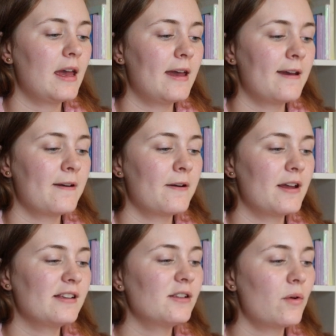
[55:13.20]

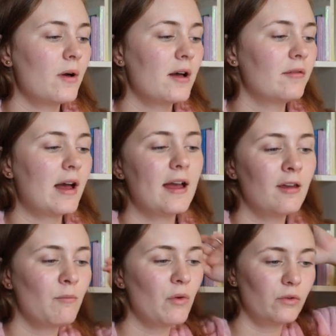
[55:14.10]
And so
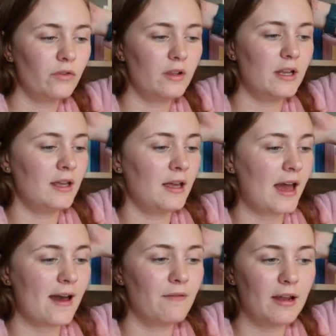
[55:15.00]
I mostly
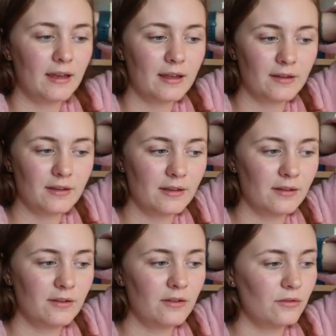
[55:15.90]
have like
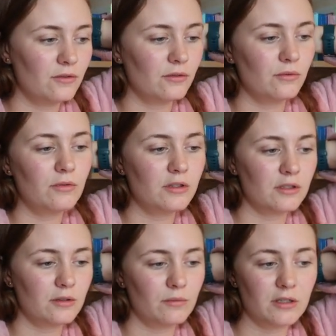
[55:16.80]

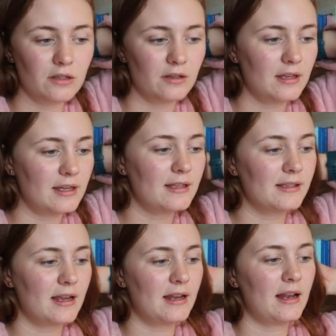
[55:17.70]
to-dos, which are
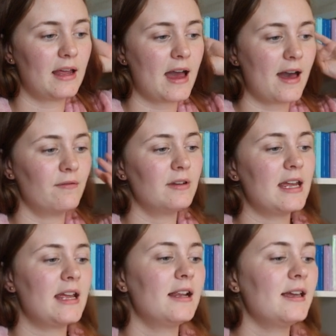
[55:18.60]
these, and then I have
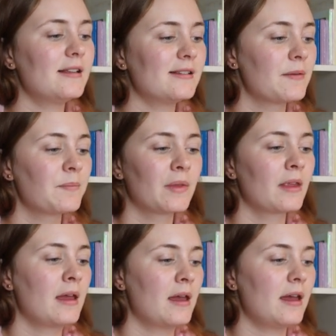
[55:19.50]
dailies,
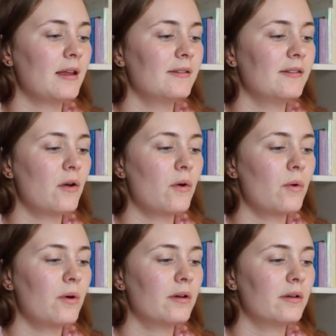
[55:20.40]
and
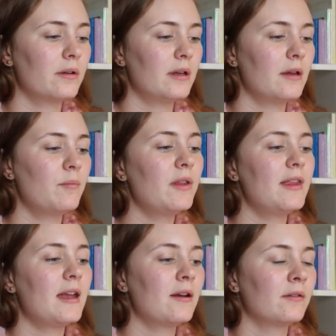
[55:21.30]
so, but
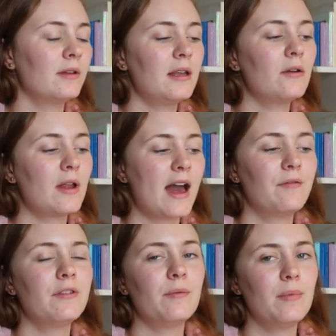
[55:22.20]
they don't
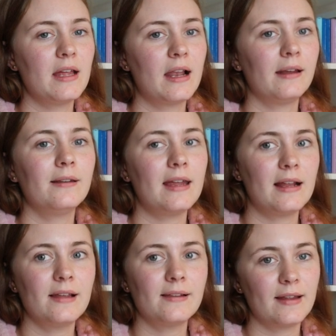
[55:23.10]
have to be like
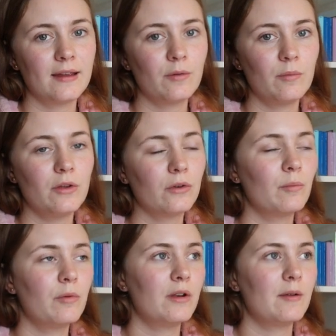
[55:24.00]
dailies. They could, you
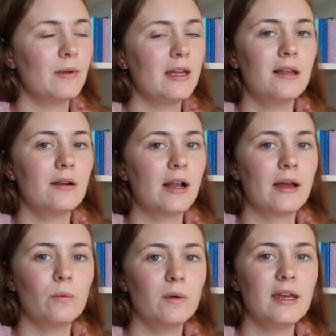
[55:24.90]
could put them either
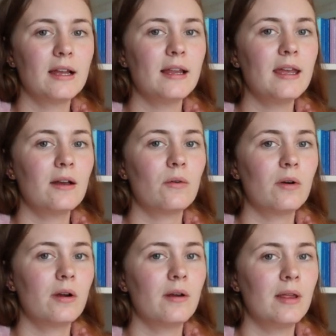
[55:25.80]
like weekly
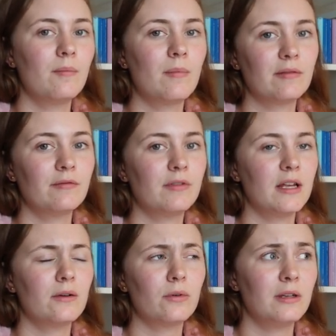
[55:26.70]
or
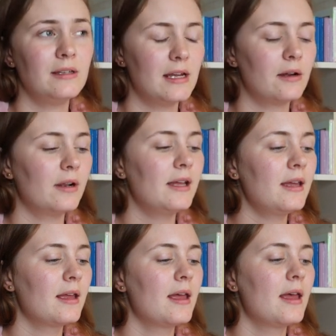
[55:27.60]
monthly or yearly.